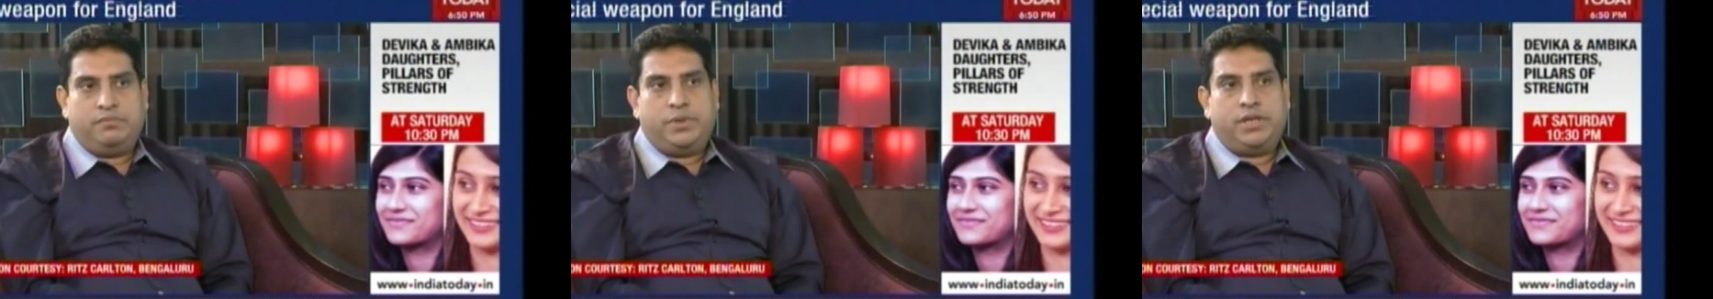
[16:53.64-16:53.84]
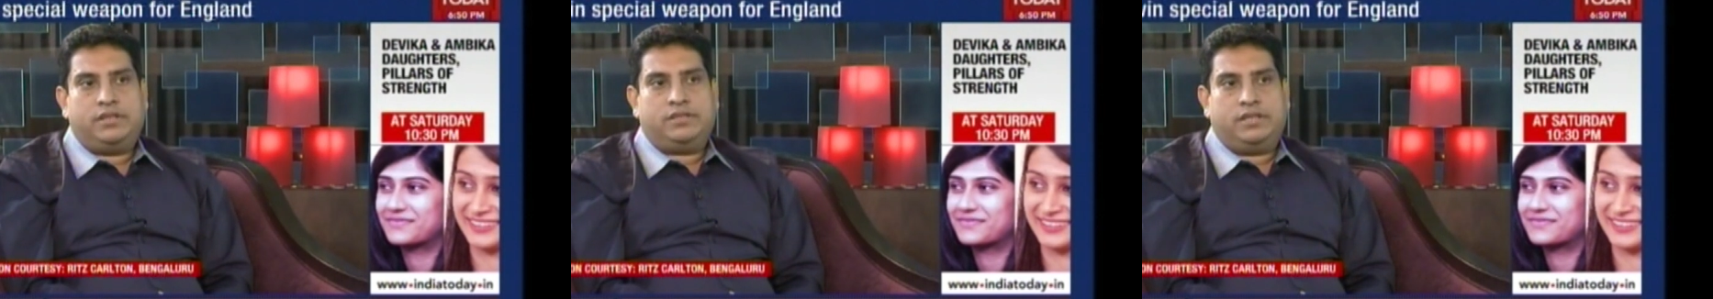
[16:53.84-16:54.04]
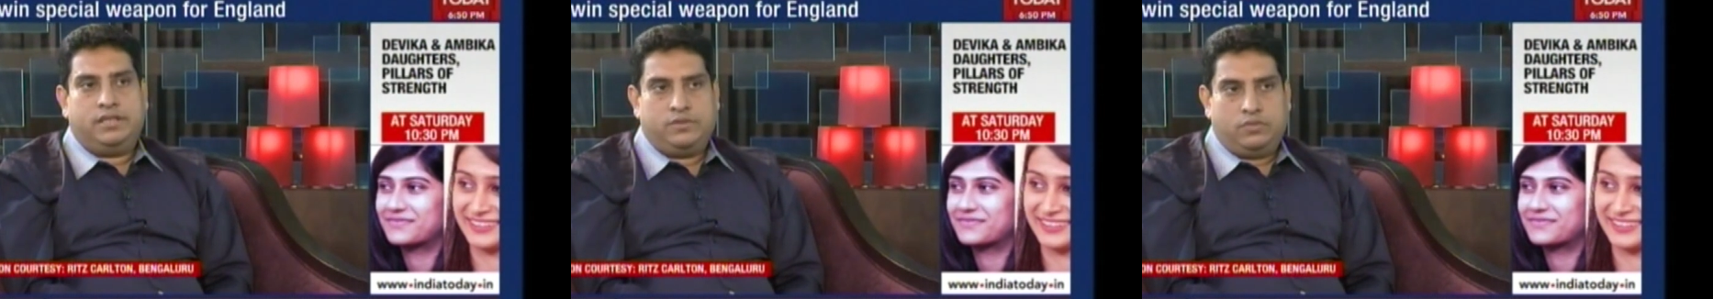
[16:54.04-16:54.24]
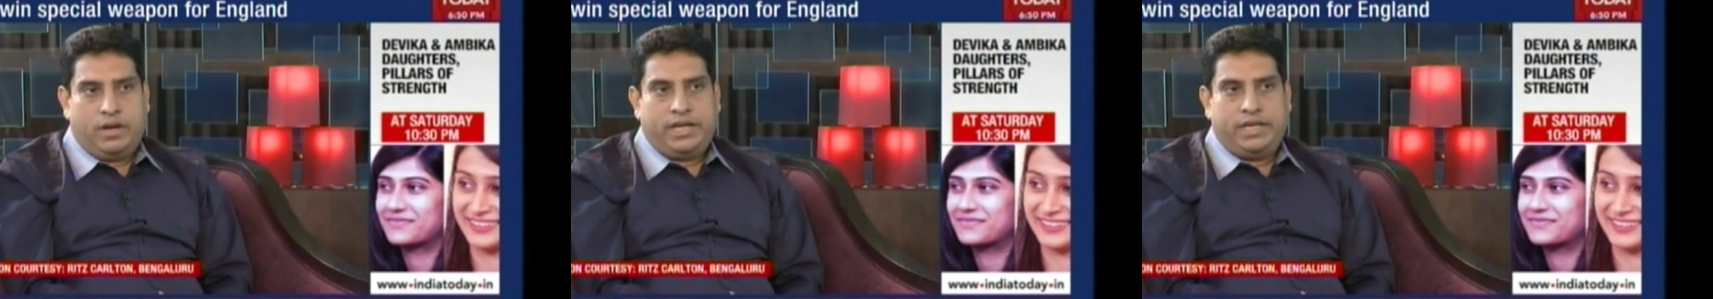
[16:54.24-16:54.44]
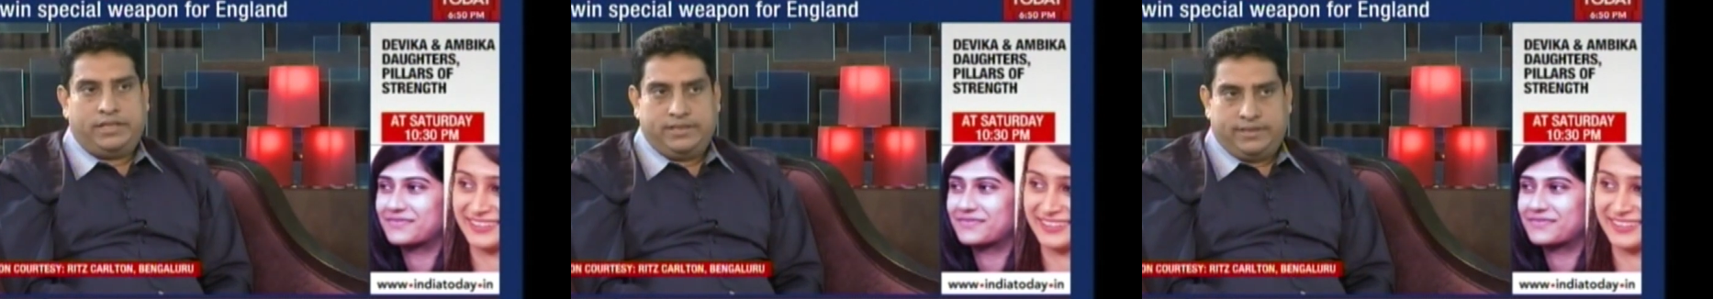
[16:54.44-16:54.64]
Speaker 1: Pietersen's
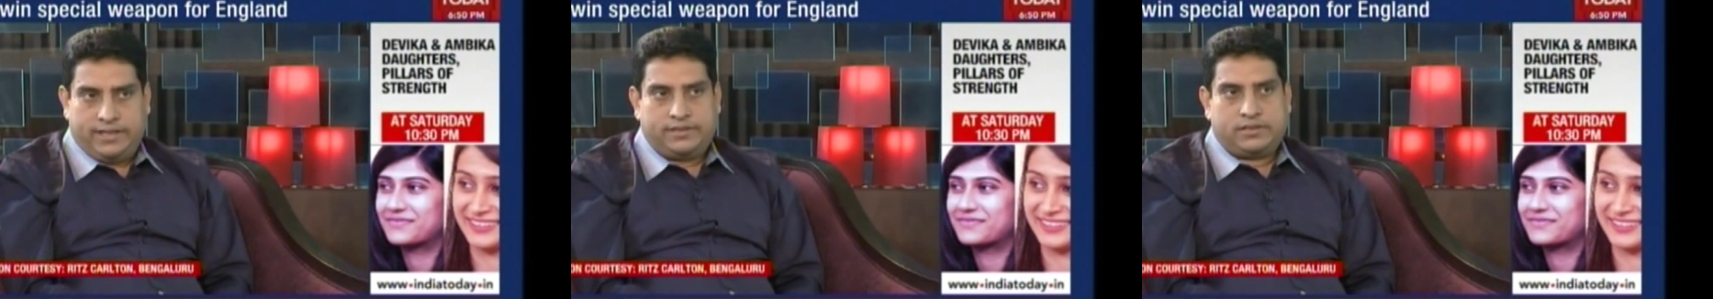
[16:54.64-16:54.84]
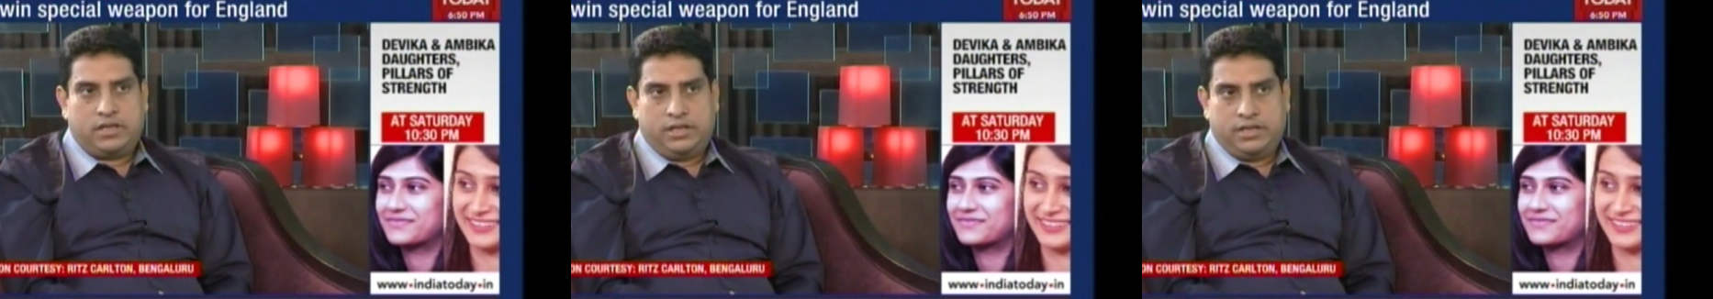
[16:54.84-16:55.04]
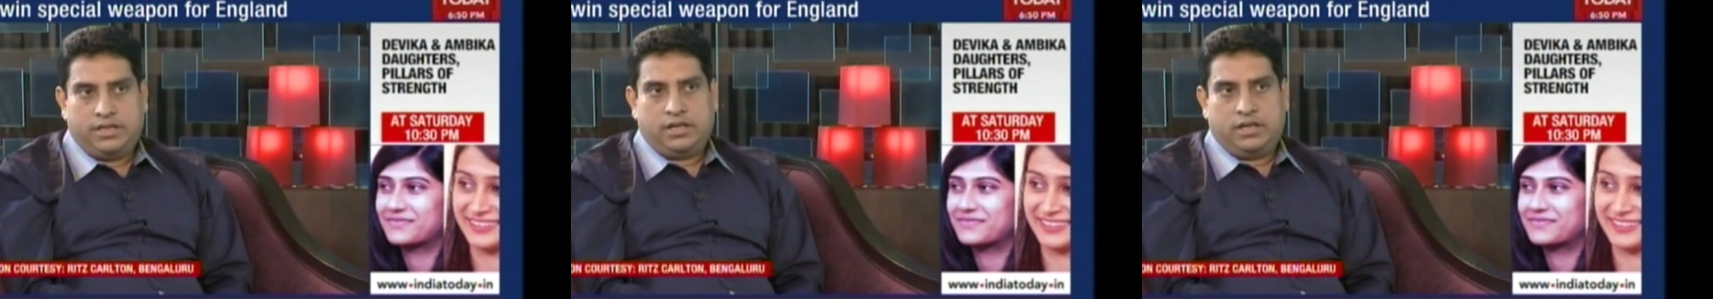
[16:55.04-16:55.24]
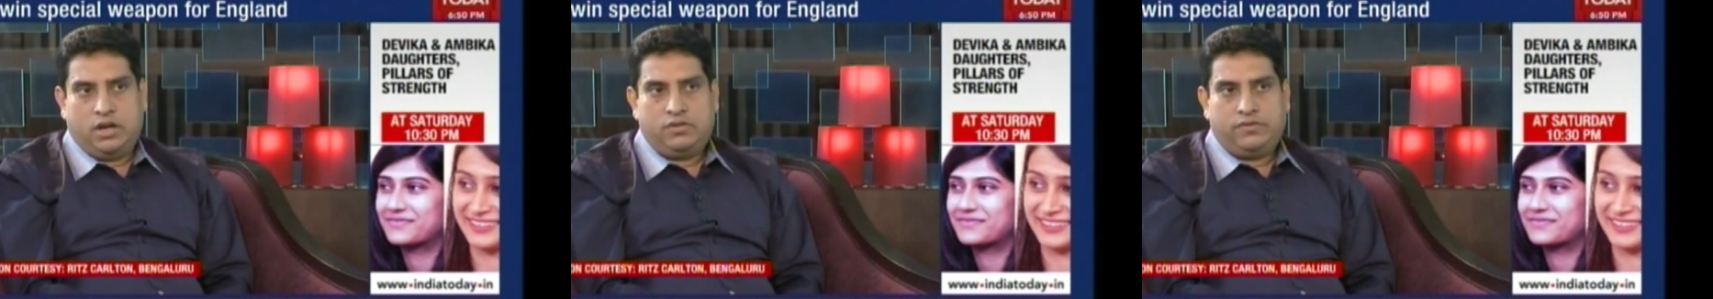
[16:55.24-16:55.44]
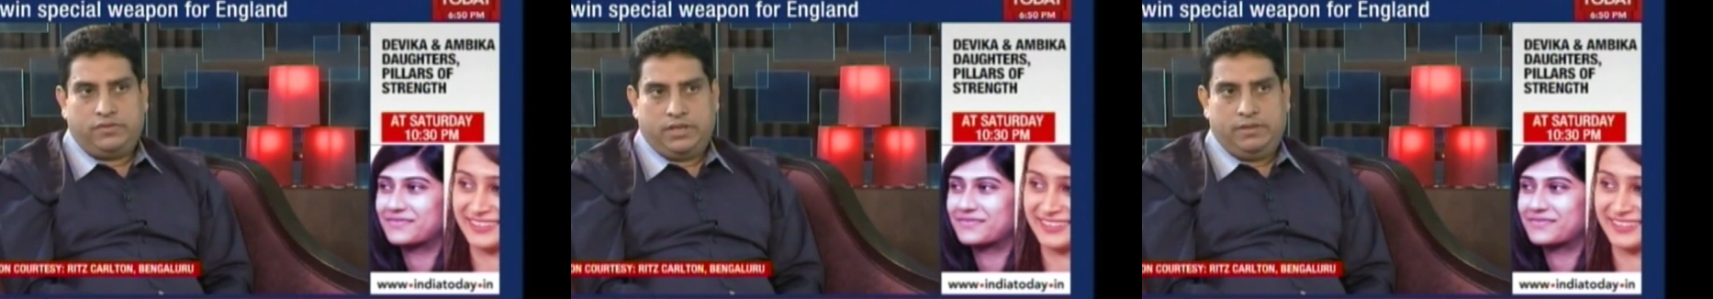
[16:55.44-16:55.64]
186 turned it
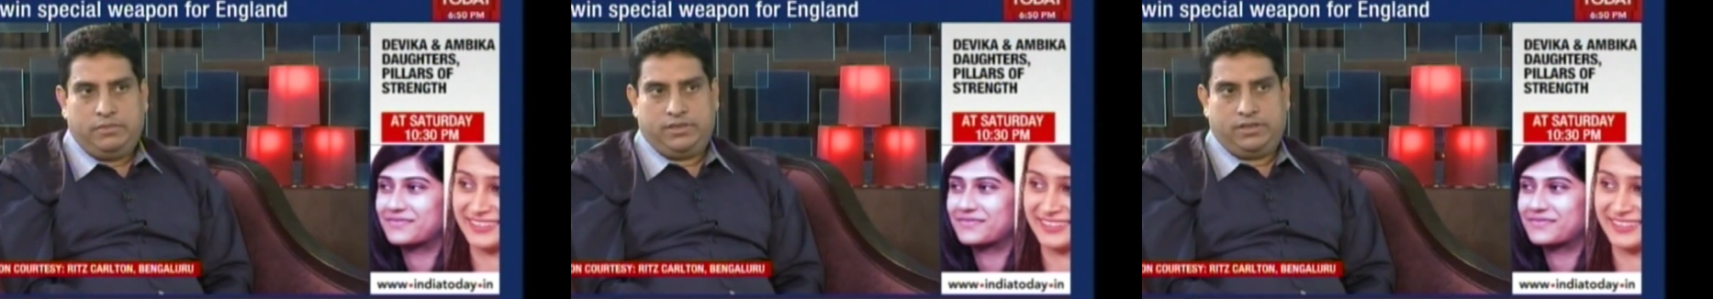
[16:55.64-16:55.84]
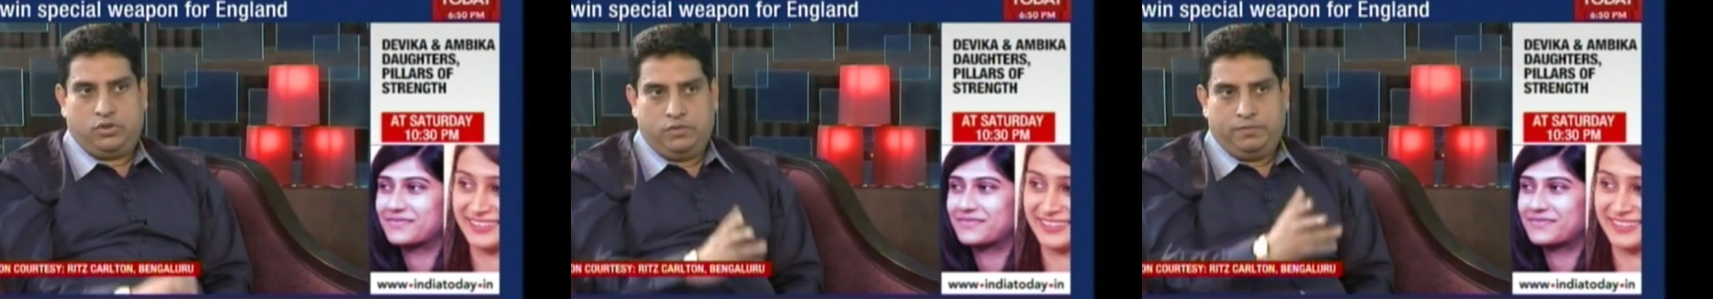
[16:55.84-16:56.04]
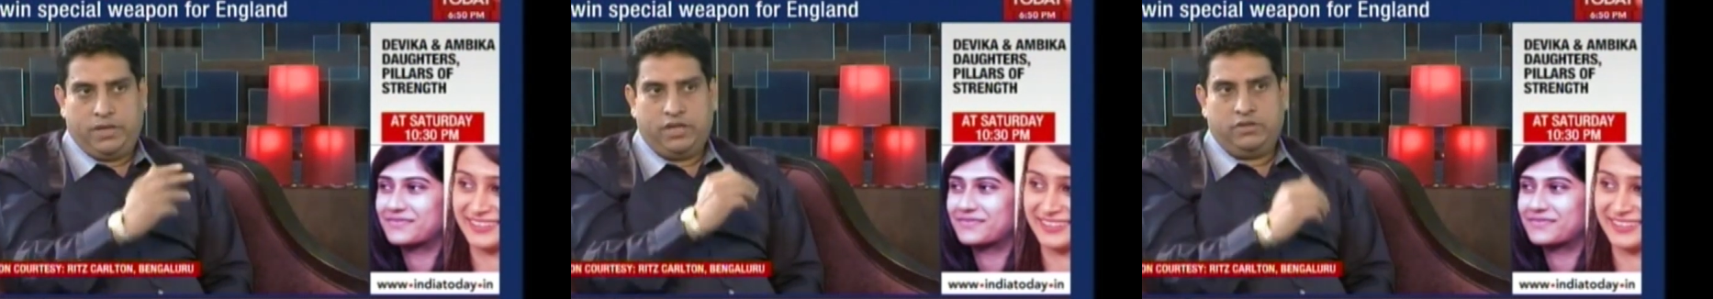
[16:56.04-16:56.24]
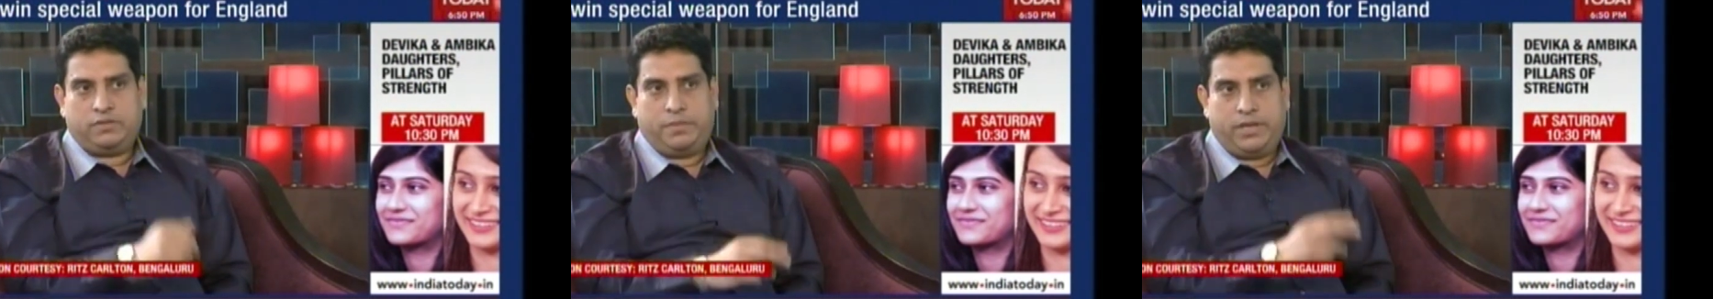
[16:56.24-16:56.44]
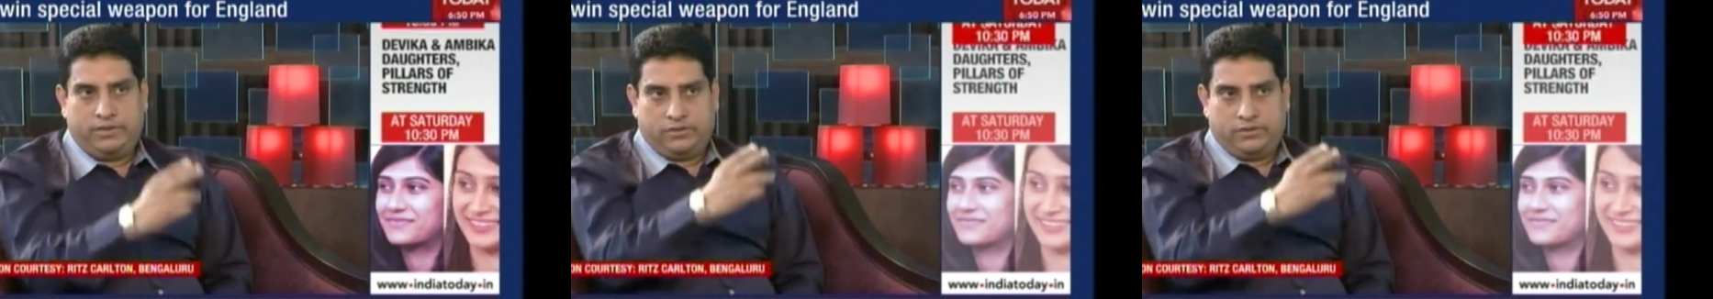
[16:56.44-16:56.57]
around for them. He's a good player of spin.